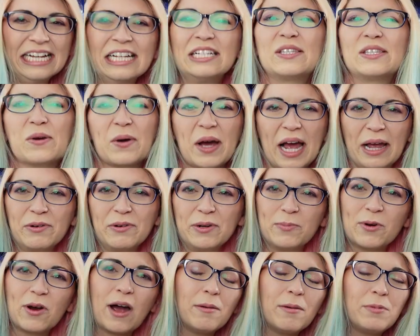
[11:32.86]
So I would
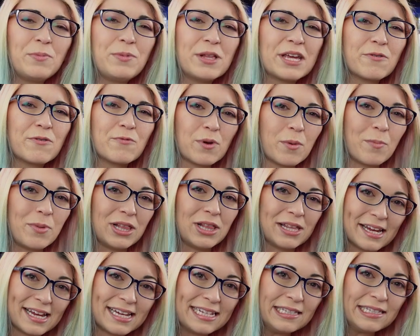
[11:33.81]
probably
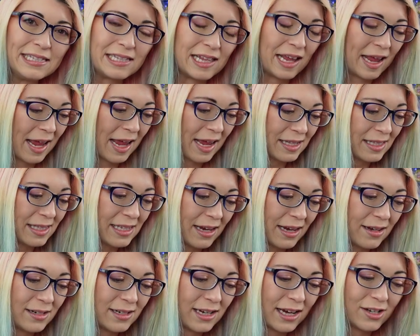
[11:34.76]
replace the hand
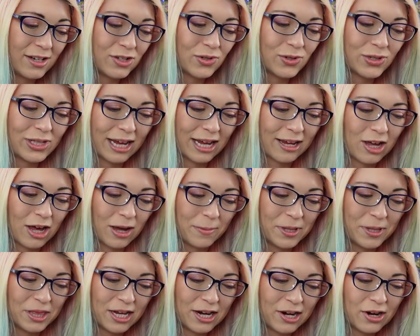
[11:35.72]
sanitizers that come
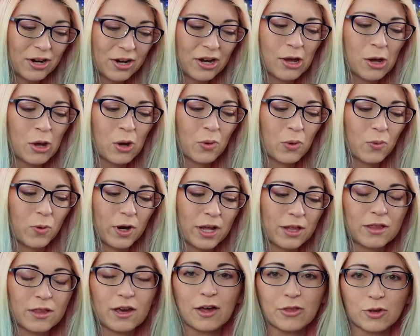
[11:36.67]
in there
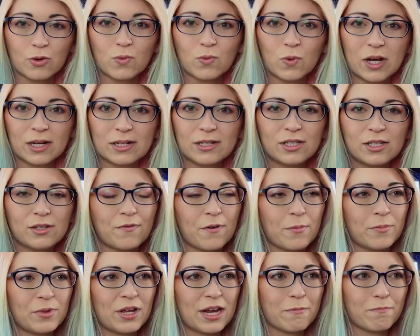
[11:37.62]
with other ones
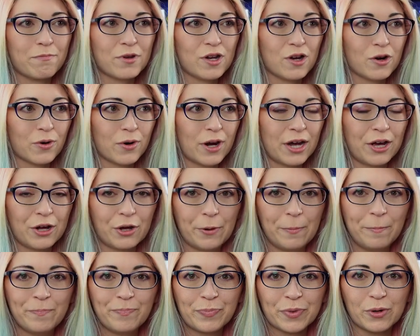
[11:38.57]
from like
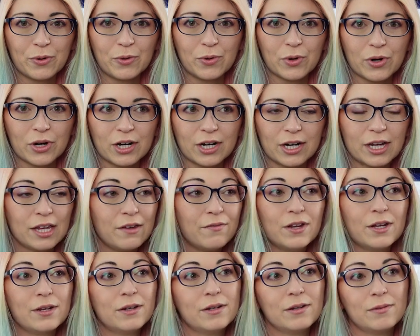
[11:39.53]
Purell, or
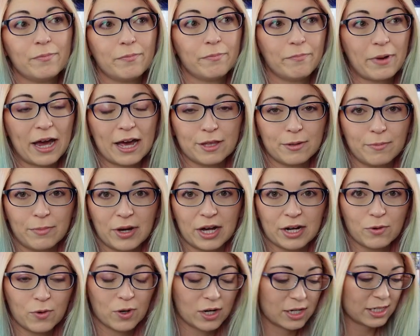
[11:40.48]
even Bath &
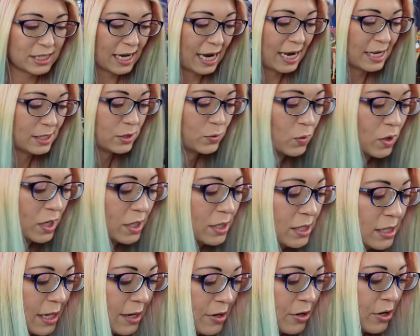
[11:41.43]
Body Works has
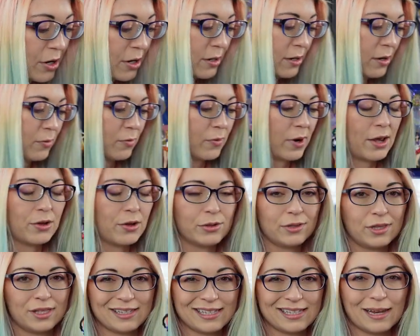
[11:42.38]
ones that are
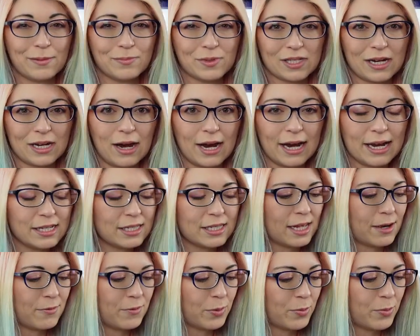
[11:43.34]
around the same size
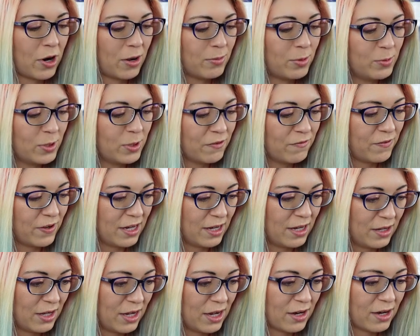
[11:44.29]
that would probably fit
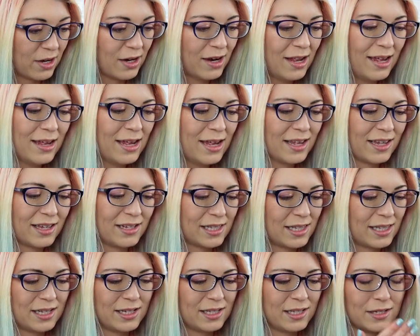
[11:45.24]
in here. Cause
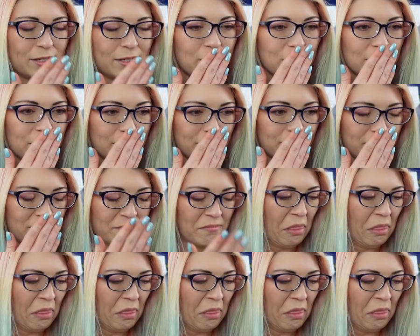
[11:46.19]
this is just,